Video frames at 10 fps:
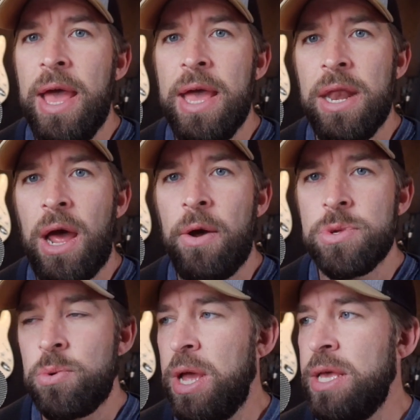And I
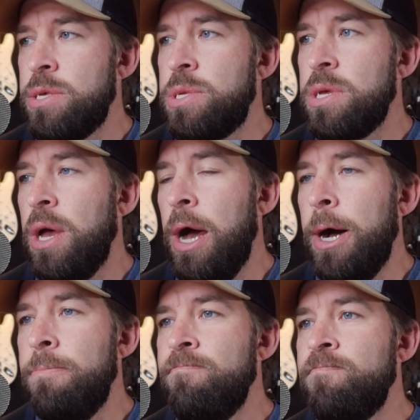was raised
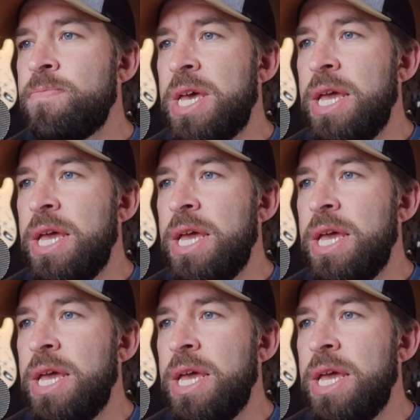um,